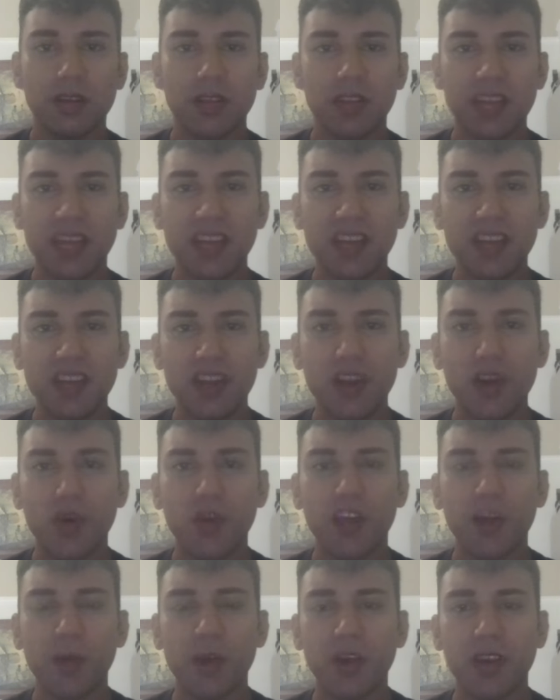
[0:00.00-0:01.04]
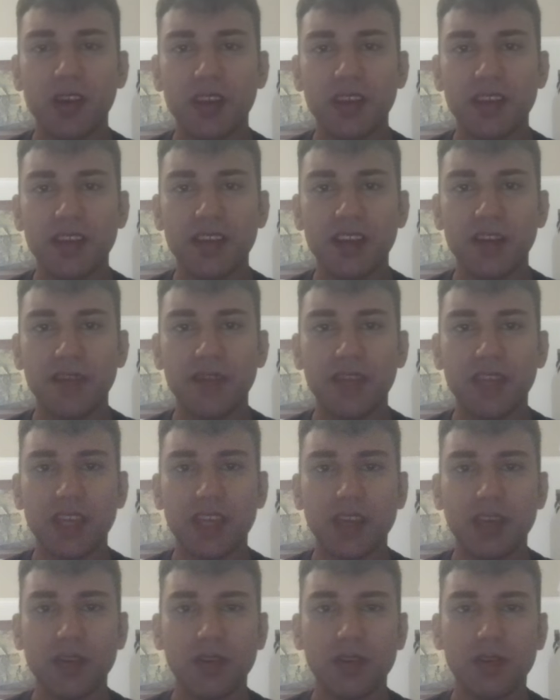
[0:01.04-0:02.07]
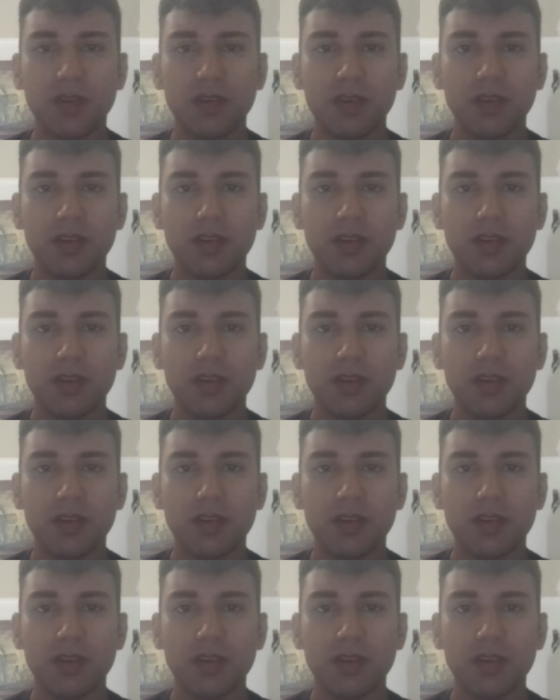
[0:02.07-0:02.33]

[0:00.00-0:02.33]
They know they weren't good enough for you.